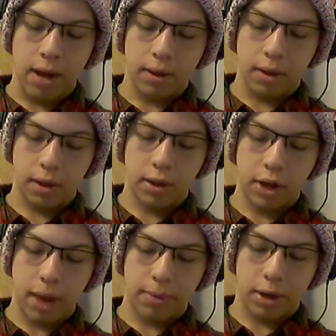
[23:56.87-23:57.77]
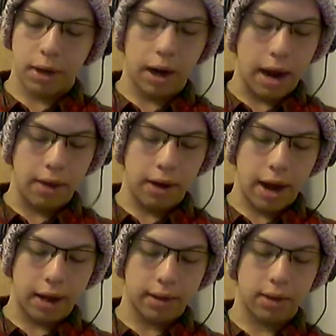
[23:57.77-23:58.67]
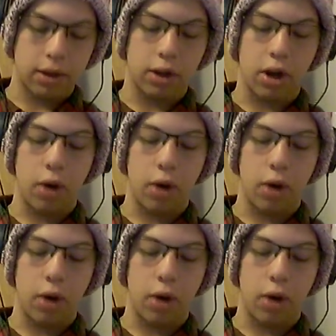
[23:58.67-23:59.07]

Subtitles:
So this chapter and the next go